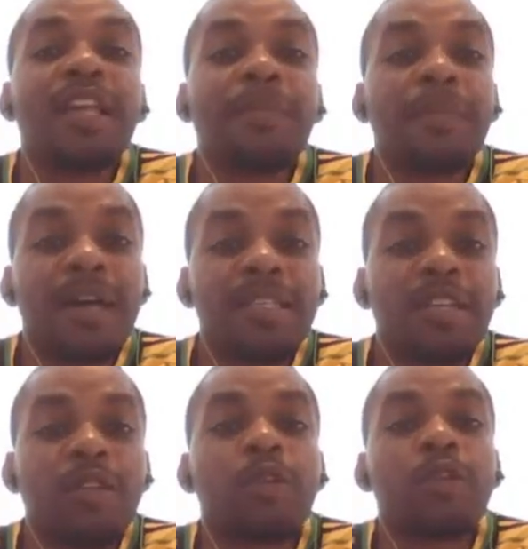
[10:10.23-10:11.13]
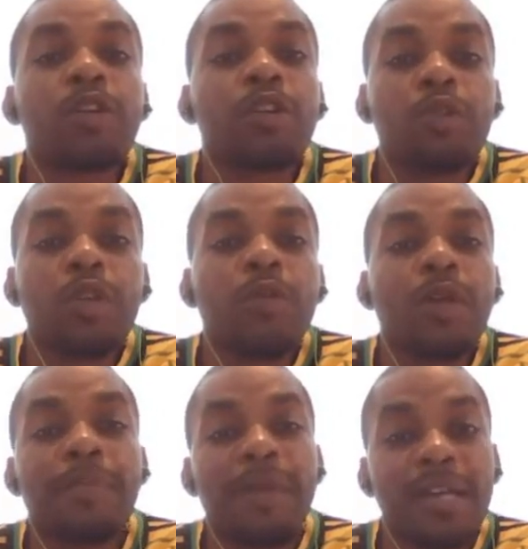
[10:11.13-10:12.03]
Leon, pass it now. You're doing
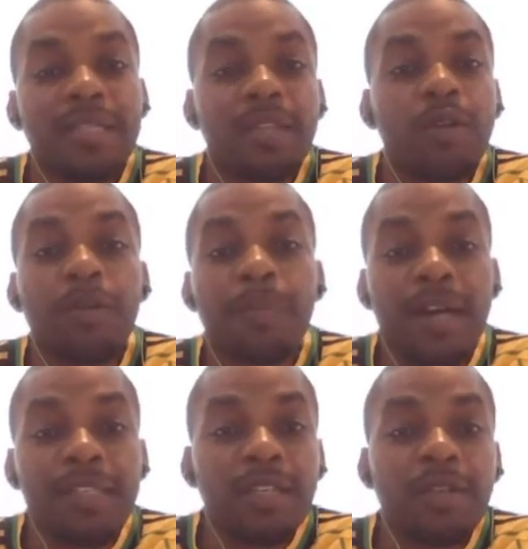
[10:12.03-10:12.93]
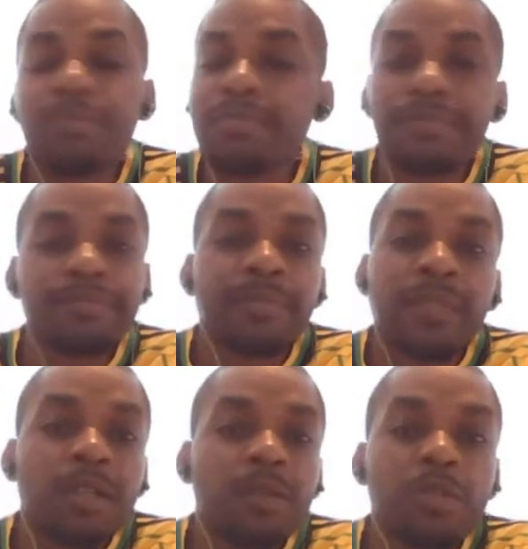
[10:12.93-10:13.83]
well, pass it now,
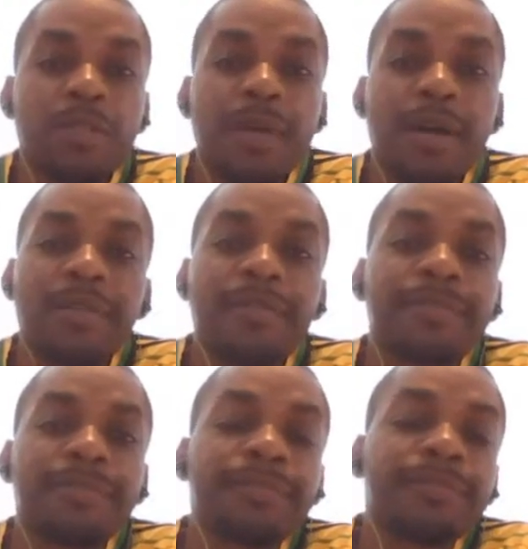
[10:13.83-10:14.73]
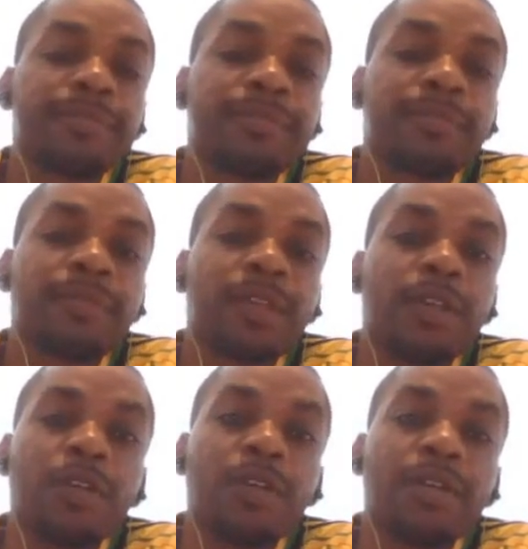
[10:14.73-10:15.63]
Lose the ball.
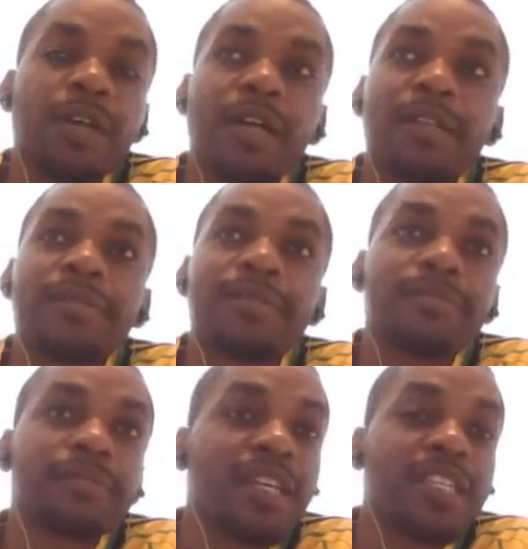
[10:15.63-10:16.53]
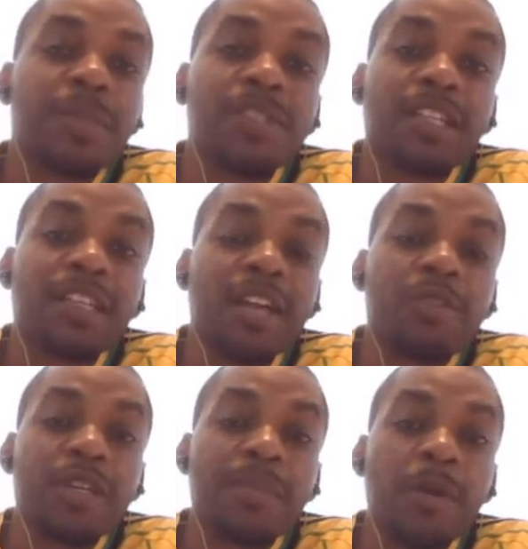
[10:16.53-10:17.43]
You know, and especially that
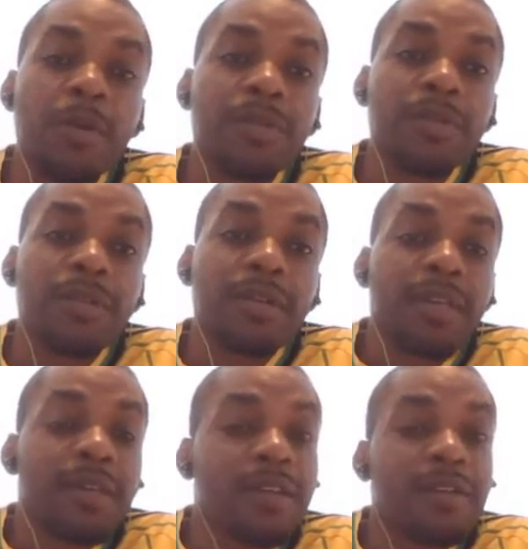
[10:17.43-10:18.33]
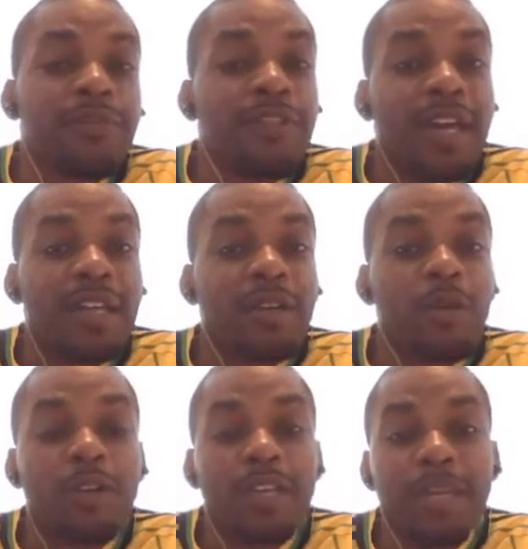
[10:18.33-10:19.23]
rebound. You're fine, the
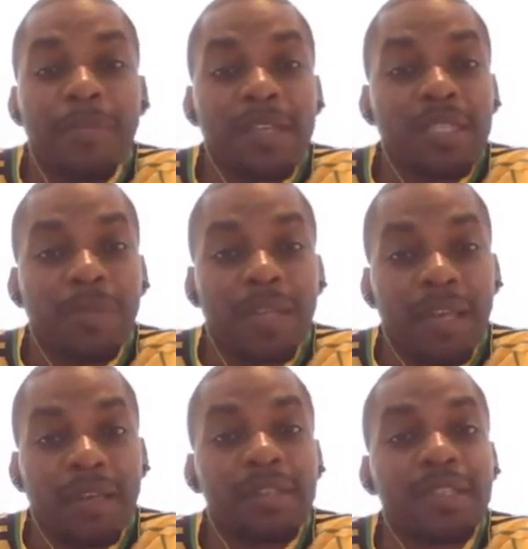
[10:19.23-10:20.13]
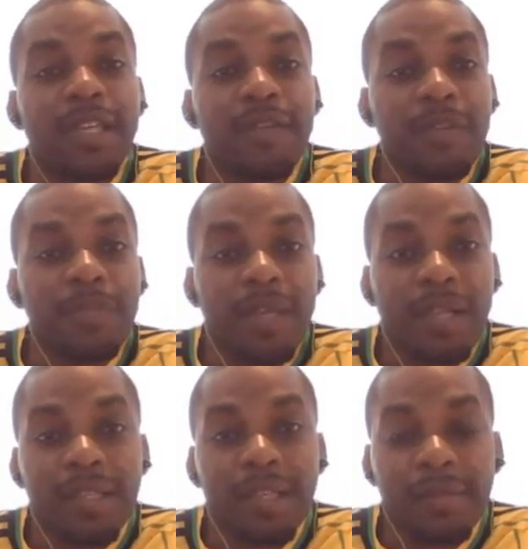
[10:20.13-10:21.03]
goalkeeper is playing, he saved the
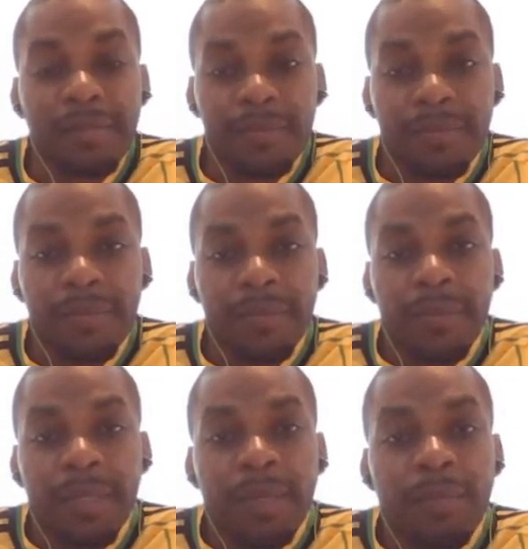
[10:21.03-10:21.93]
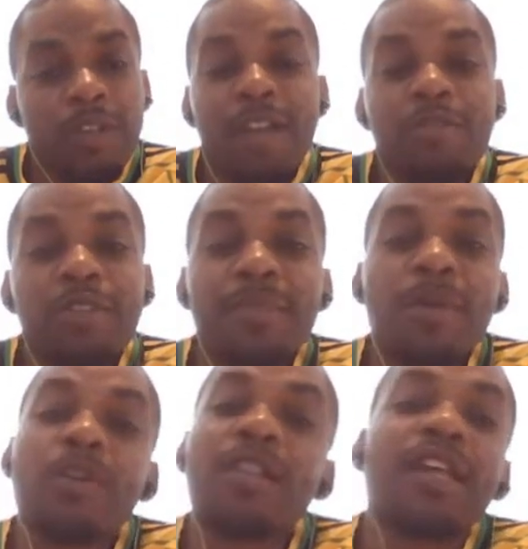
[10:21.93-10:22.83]
penalty. But that
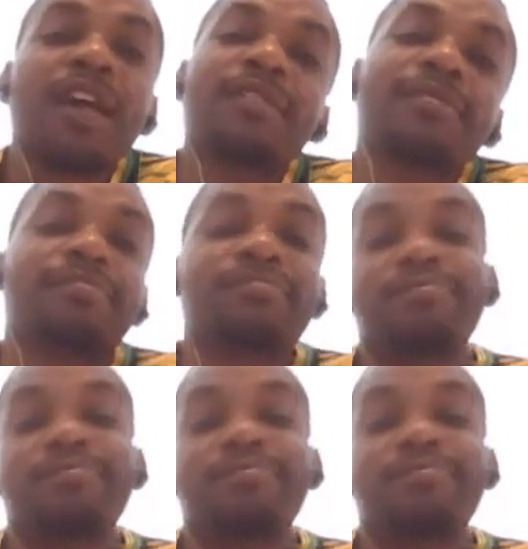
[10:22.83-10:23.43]
rebound, Leon,